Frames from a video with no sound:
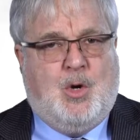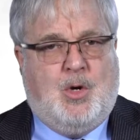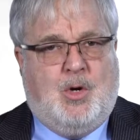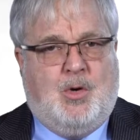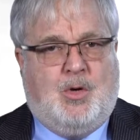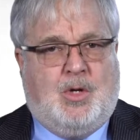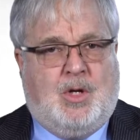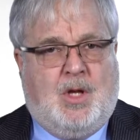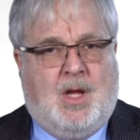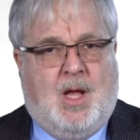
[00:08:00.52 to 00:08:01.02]

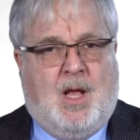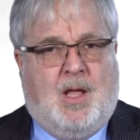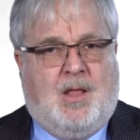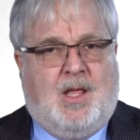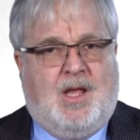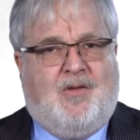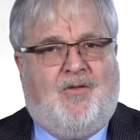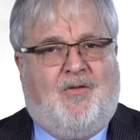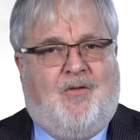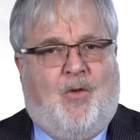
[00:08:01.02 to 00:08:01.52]
introduce
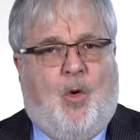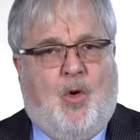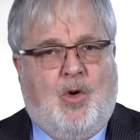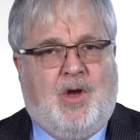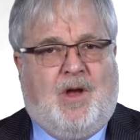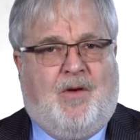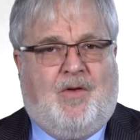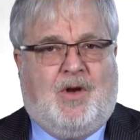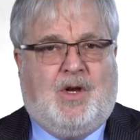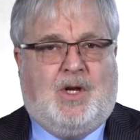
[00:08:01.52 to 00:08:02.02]
these
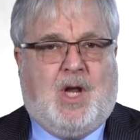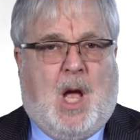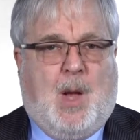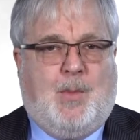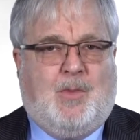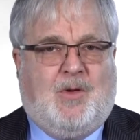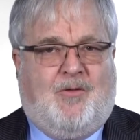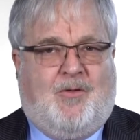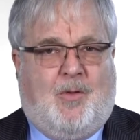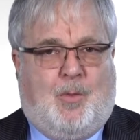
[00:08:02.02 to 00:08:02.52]
four different
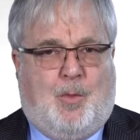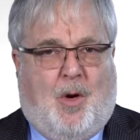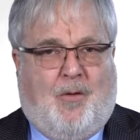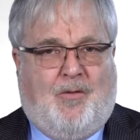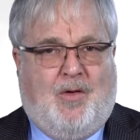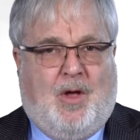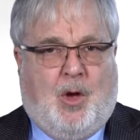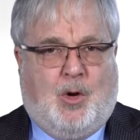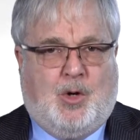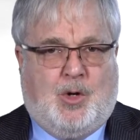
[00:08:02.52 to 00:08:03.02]
types of
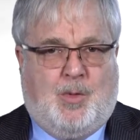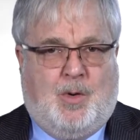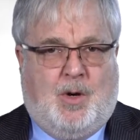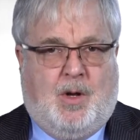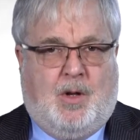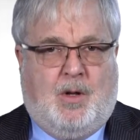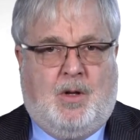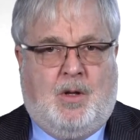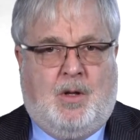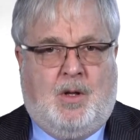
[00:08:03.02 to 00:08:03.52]
for-profit
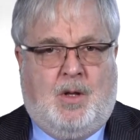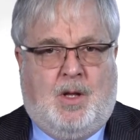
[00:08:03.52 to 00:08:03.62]
entrepreneur.